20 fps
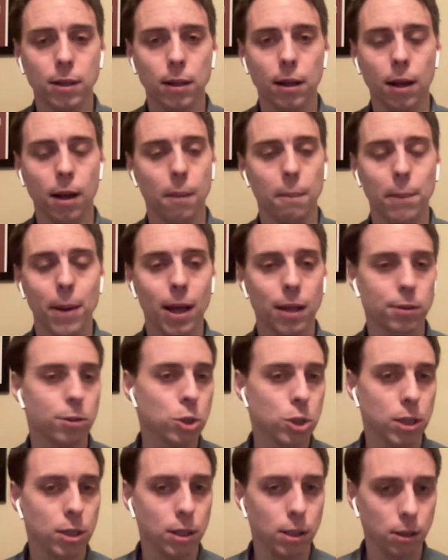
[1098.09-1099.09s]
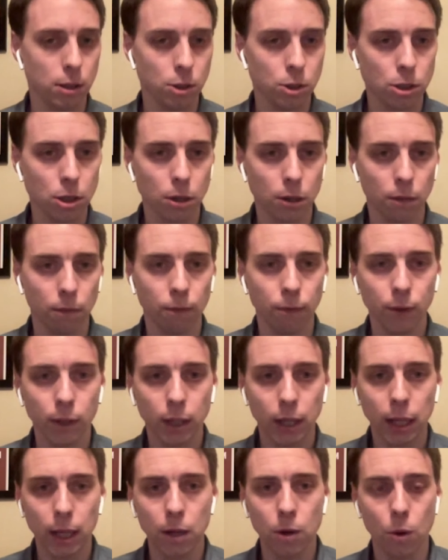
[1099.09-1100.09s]
um, Palestinians could
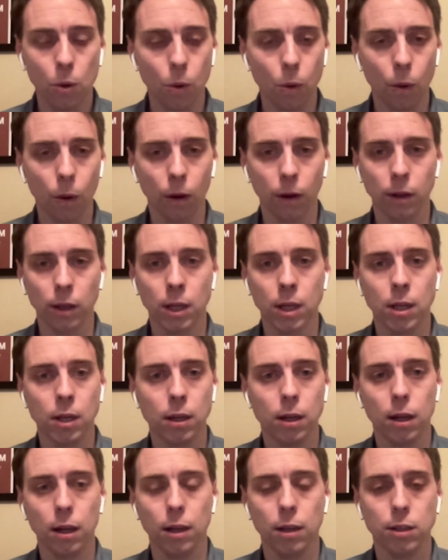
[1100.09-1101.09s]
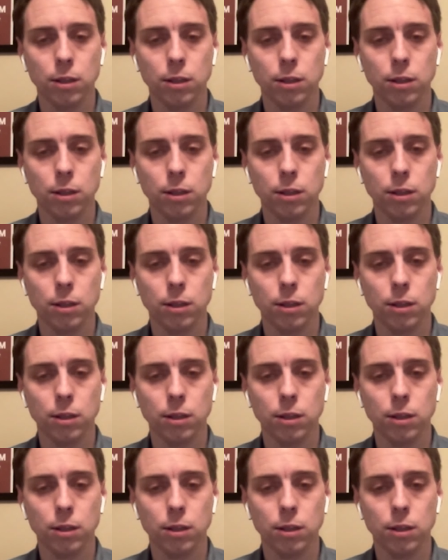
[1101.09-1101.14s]
flee or uh,